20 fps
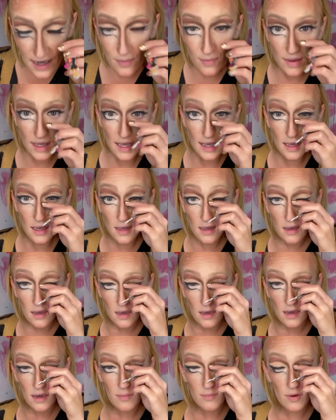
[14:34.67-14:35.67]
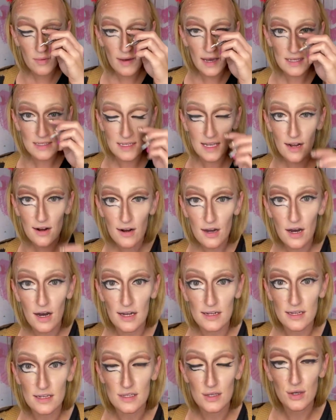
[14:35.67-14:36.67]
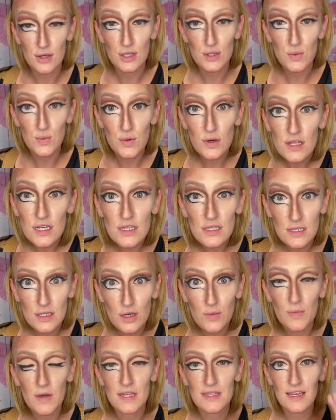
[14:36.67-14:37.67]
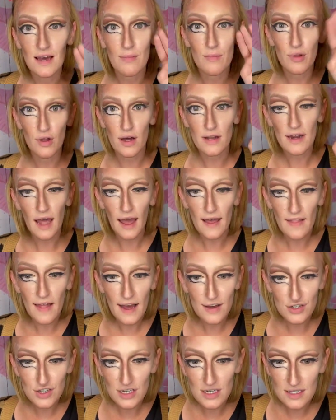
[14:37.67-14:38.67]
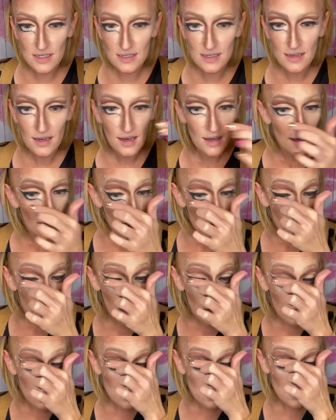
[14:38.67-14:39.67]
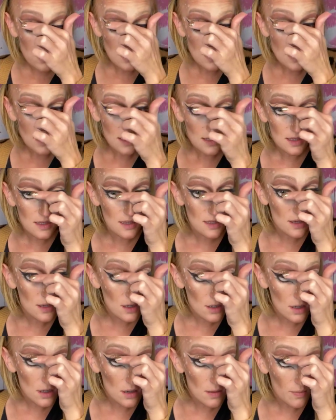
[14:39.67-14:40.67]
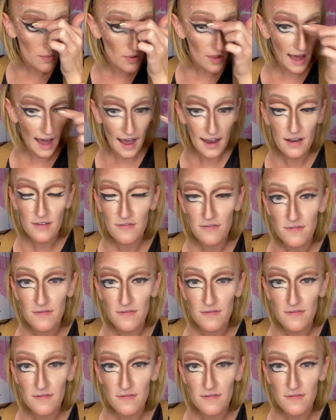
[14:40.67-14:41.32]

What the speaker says: me and put mascara on, because it looks really stupid to have blonde eyelashes underneath your black,